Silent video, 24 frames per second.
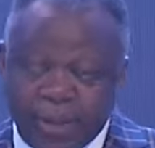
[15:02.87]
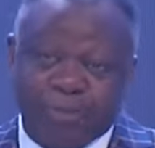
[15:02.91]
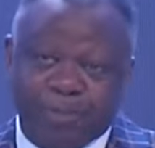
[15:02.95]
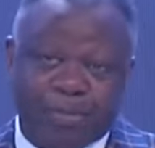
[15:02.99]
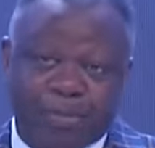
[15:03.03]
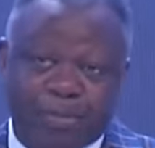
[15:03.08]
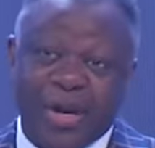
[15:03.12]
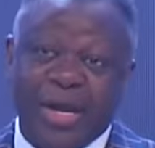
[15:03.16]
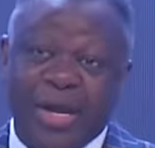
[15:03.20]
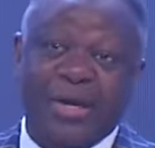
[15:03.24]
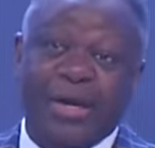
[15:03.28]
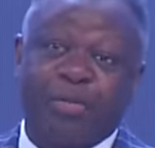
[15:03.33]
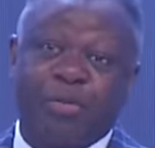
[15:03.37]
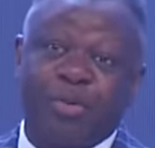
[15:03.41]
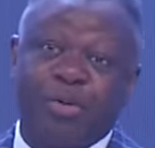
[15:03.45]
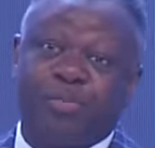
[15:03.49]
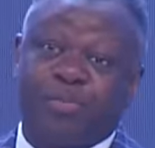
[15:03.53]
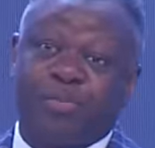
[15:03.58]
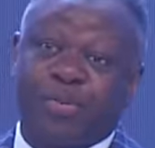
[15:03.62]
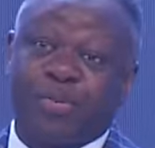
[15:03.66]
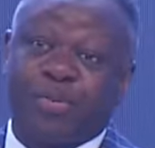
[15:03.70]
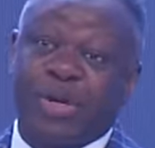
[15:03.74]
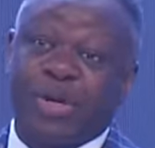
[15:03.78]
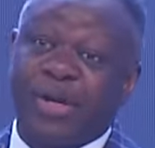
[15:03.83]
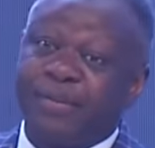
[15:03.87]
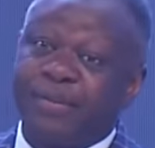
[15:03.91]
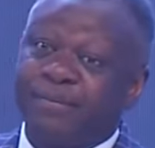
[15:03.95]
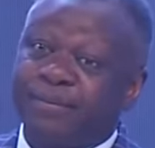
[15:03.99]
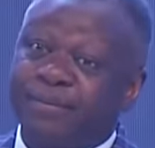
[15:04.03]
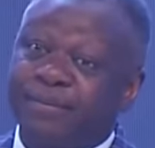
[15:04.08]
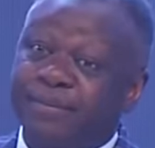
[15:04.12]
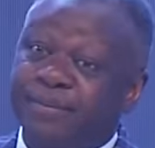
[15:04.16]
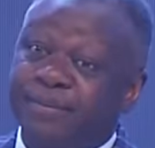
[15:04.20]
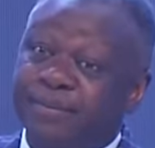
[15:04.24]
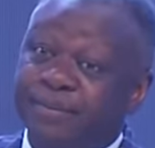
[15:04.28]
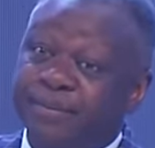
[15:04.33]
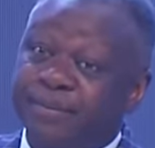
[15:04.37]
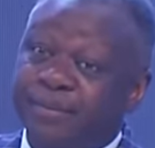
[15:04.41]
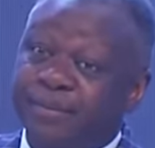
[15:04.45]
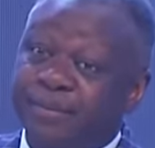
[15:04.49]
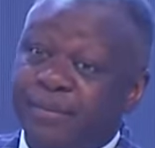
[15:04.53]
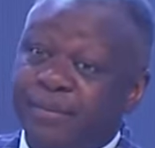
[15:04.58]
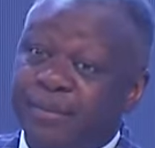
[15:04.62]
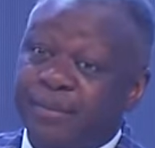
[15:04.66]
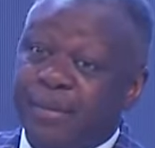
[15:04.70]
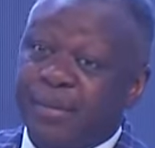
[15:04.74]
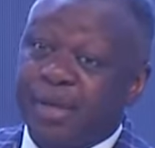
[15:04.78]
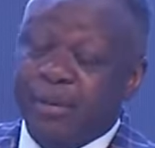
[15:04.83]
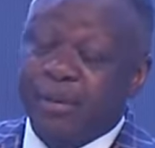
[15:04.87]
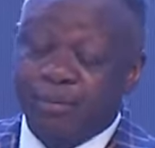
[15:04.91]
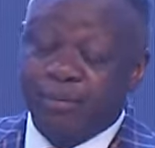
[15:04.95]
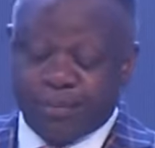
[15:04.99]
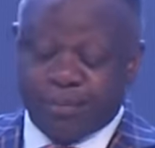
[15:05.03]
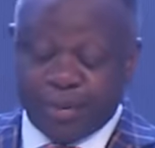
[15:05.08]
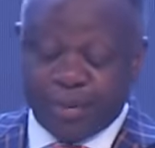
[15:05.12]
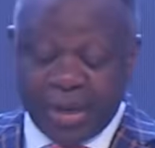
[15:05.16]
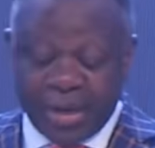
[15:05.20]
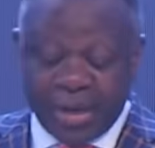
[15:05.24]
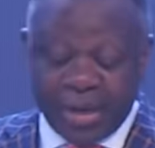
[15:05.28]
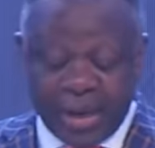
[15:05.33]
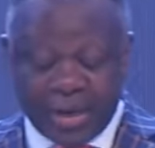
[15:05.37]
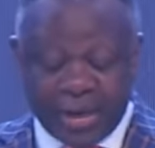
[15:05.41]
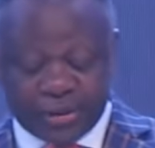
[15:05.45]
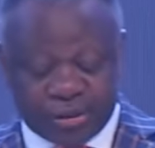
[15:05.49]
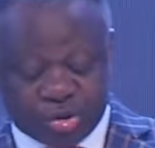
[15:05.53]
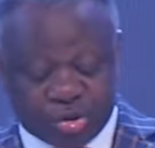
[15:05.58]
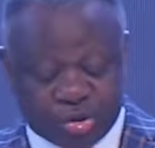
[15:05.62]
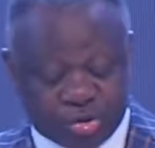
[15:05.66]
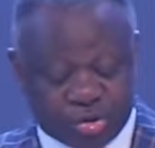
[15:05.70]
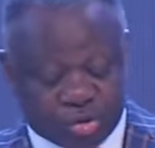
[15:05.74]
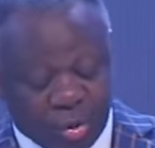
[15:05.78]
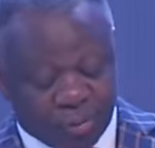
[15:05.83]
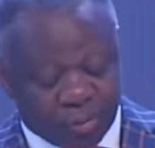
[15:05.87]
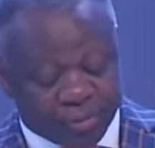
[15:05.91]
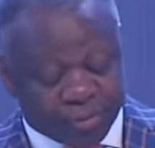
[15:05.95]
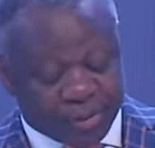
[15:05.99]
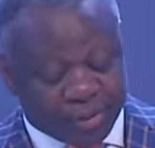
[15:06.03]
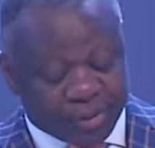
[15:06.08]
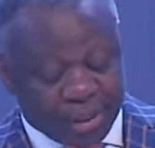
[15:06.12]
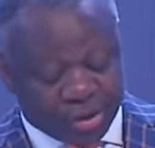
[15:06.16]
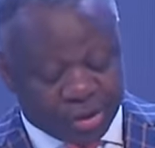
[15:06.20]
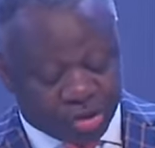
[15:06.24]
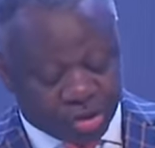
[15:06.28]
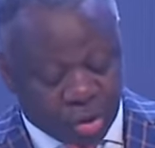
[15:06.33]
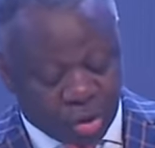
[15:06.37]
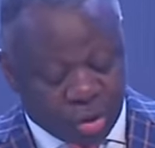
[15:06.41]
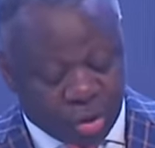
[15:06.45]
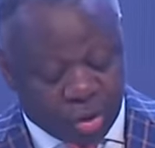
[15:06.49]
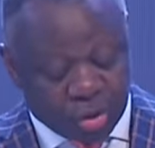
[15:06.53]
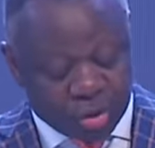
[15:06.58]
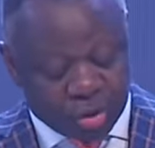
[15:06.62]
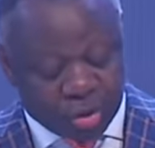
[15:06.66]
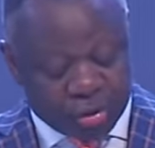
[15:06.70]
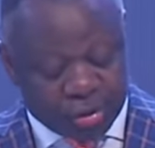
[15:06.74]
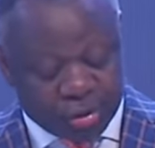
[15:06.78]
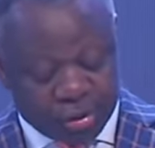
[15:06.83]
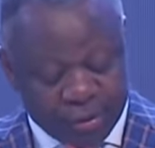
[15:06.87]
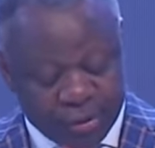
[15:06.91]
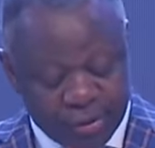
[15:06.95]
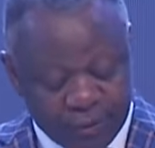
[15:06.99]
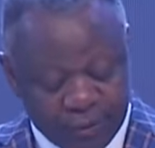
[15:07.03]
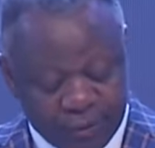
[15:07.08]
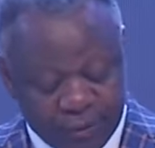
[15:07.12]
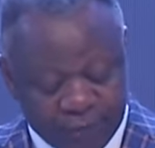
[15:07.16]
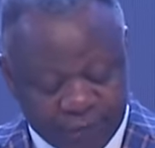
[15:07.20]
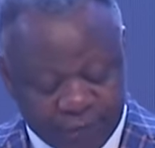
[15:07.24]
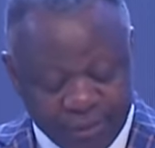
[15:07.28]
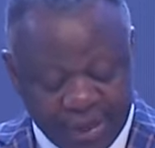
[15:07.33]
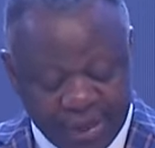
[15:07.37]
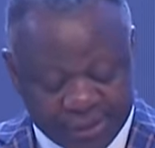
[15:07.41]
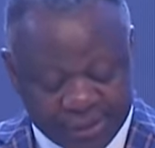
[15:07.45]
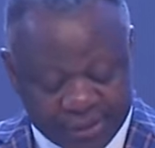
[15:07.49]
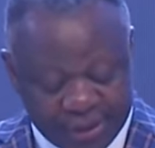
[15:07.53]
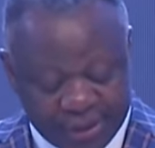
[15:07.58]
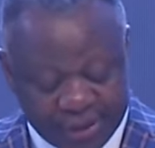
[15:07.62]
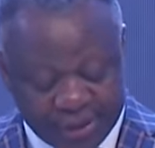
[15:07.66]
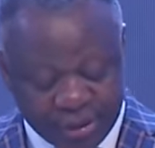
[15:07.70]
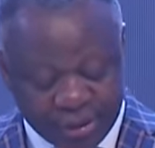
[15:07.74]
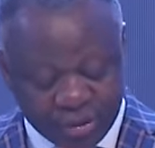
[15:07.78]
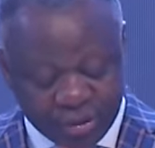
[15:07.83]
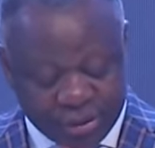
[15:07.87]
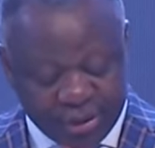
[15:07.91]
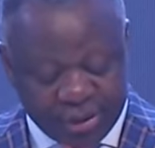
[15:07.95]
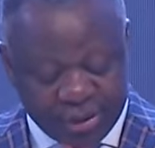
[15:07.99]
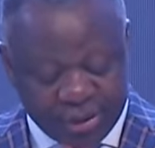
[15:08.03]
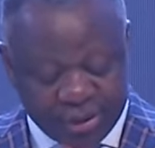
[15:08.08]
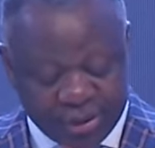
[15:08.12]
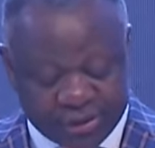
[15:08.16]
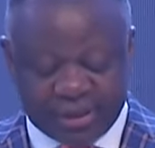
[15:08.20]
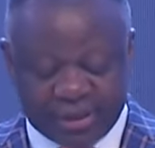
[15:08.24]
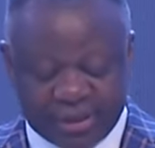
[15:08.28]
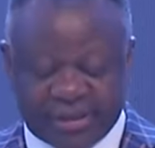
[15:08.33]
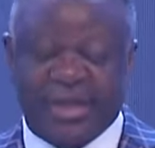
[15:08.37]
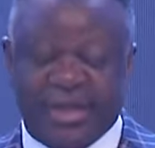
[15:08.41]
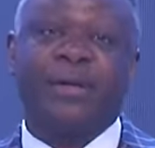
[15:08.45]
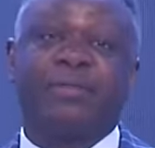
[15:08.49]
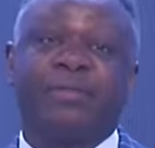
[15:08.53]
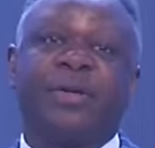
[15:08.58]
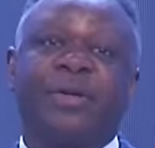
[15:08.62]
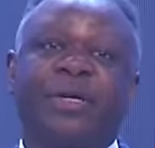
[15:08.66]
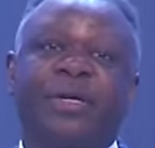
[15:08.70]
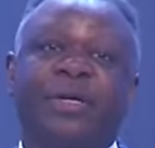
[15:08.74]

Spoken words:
prayer that we pray. Prayer stops the sword from executing its assignment.